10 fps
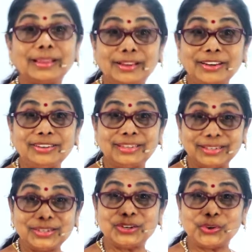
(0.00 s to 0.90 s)
Good.
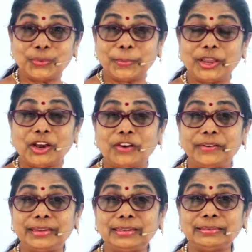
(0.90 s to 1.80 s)
2 rupee
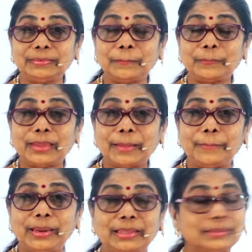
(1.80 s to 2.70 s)
coin.
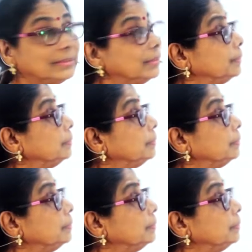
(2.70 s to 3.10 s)
Plus.